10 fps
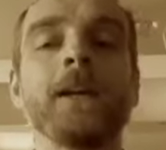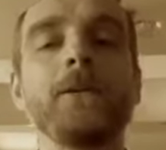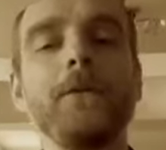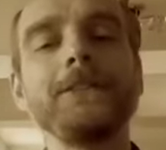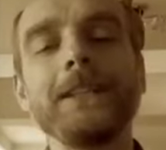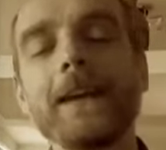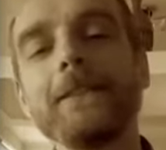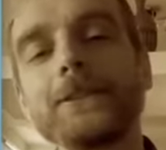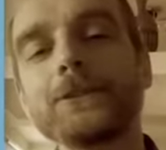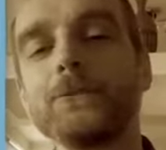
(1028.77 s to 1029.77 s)
Now obviously there
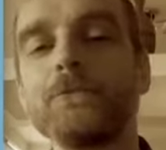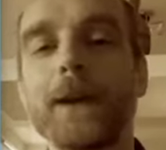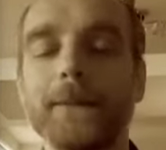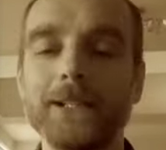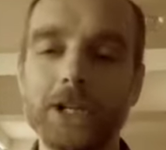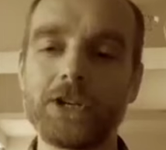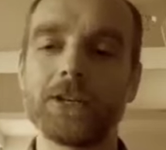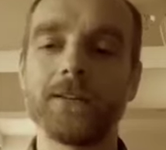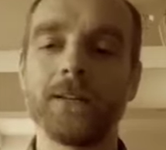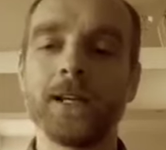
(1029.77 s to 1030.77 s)
is some repetition,